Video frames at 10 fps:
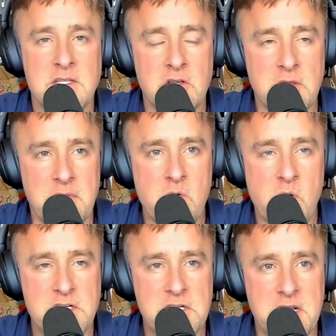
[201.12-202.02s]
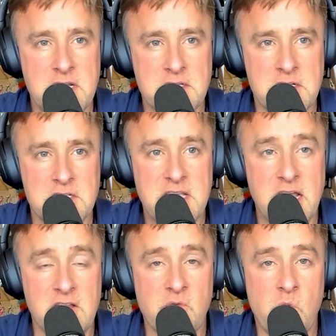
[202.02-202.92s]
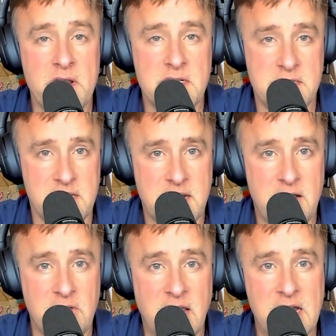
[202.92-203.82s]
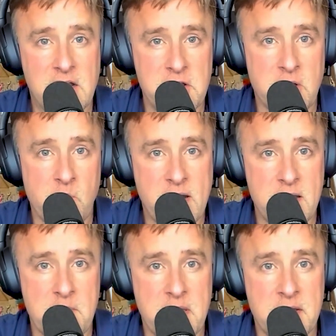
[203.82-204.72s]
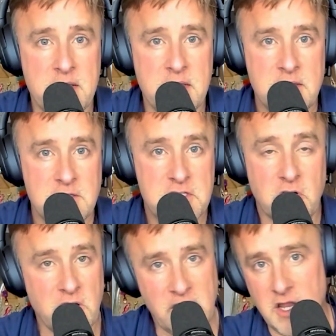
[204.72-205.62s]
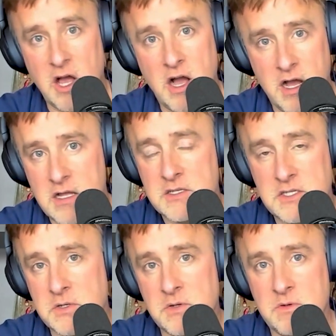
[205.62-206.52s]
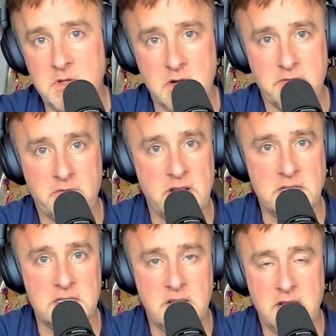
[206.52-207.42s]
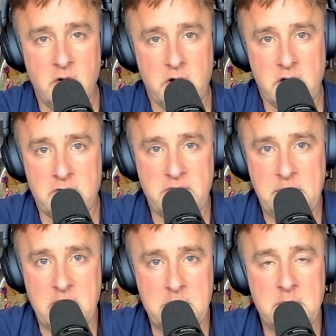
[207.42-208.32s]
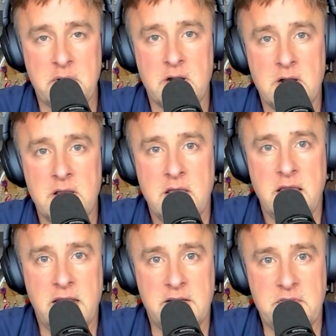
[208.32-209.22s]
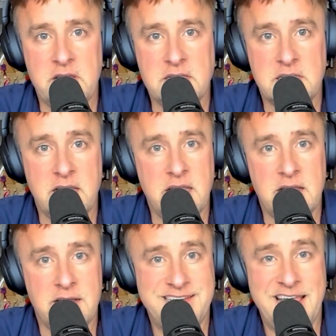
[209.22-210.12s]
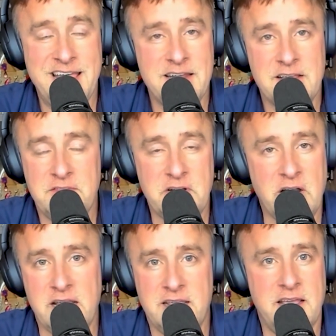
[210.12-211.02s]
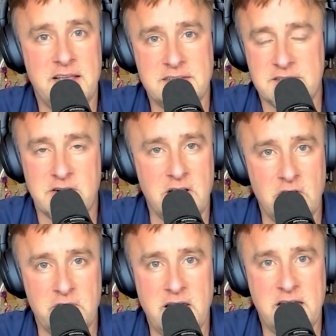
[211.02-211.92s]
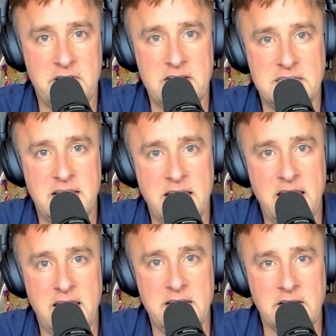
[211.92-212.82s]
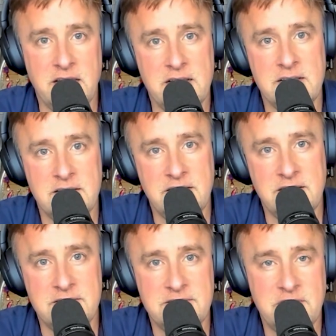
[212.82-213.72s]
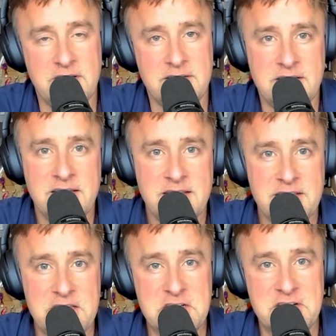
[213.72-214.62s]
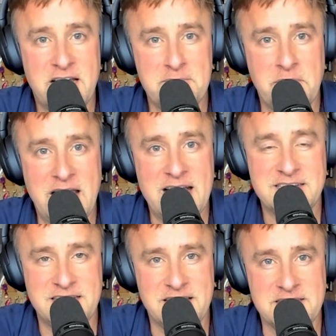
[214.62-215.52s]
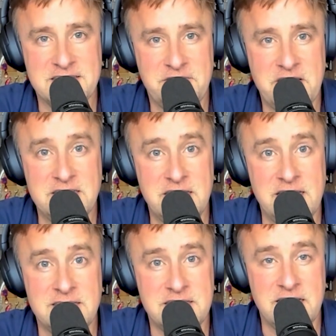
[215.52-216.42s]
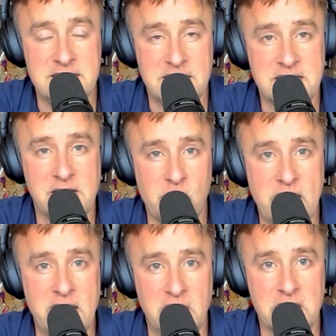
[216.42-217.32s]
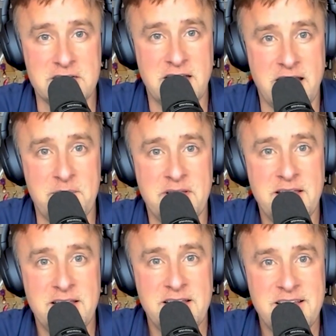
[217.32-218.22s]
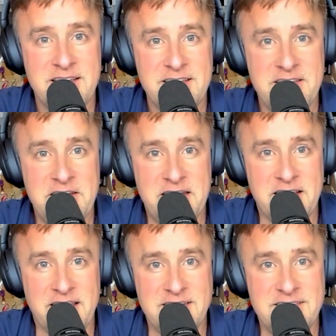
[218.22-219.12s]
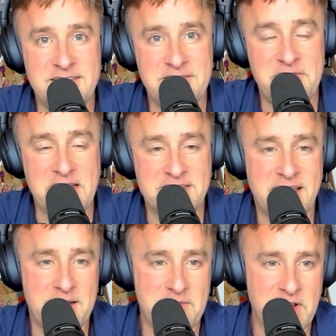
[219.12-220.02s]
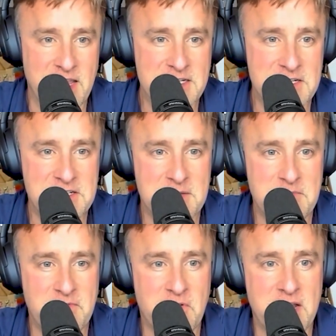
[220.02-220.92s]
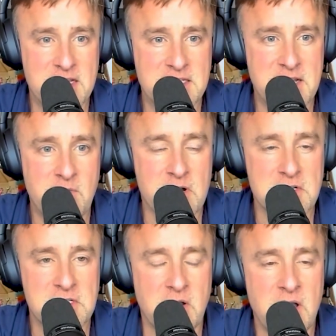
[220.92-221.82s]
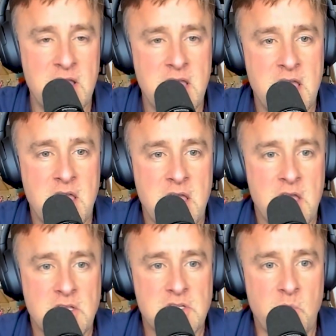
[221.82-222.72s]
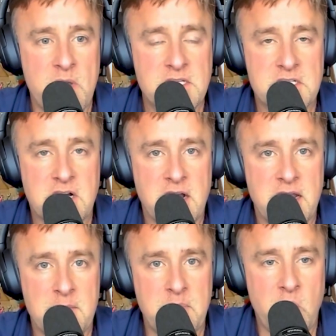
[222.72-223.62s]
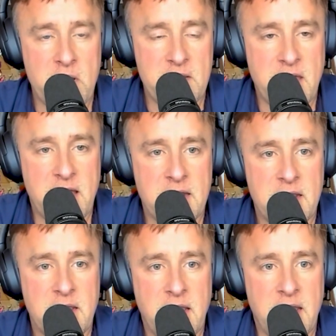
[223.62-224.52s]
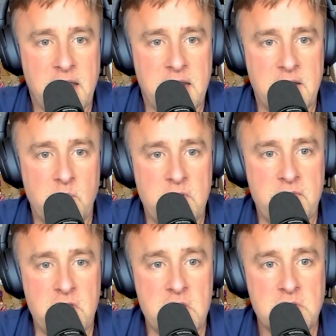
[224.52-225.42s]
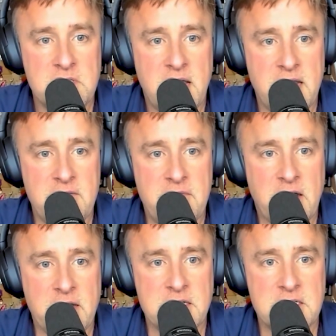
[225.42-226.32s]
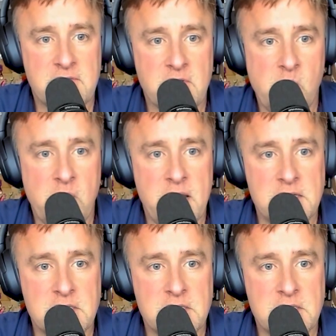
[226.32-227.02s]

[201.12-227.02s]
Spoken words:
So the question is, on a scale of 1 to 10, how likely are you to recommend Sterling Law to your friend or your family member? And if they say 10, they're like, yes, they're all over that. If they say 8, you're like, oh, well, at least you're not blasting us. If they say 6, that's like red alert time. You need to fix that relationship before it gets any worse. So we started employing that, and we've used that in various different ways.